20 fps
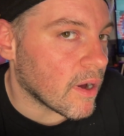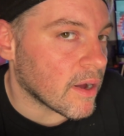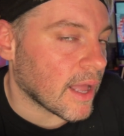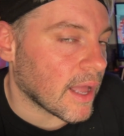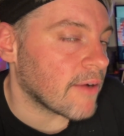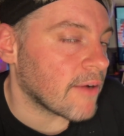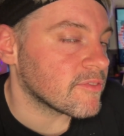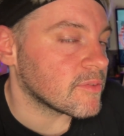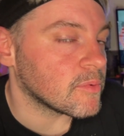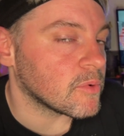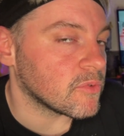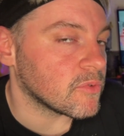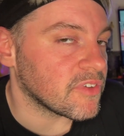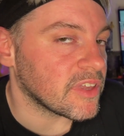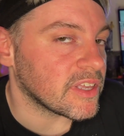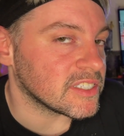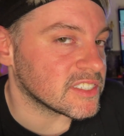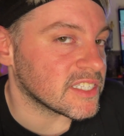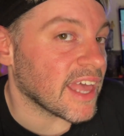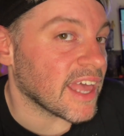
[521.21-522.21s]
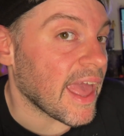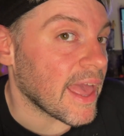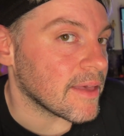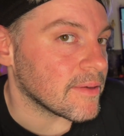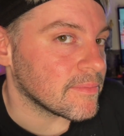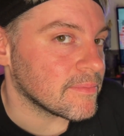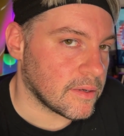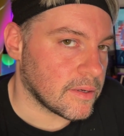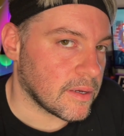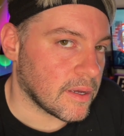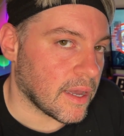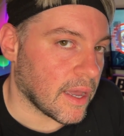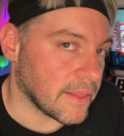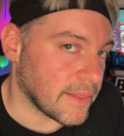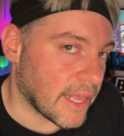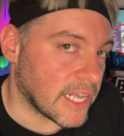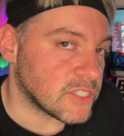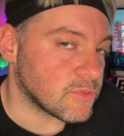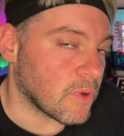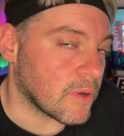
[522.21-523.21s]
uncomfortable things get.
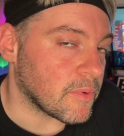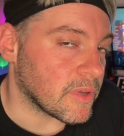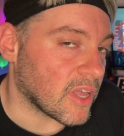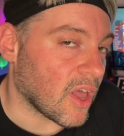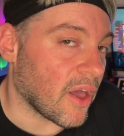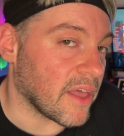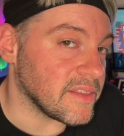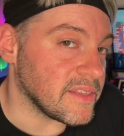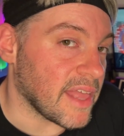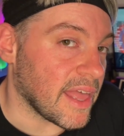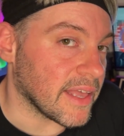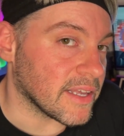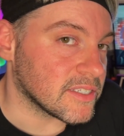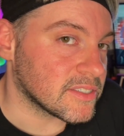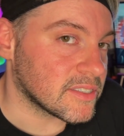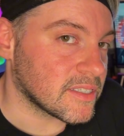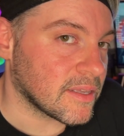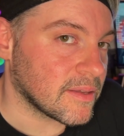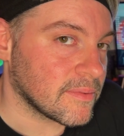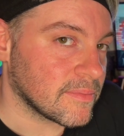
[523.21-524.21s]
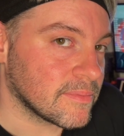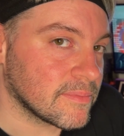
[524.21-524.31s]
And that's where we're going next.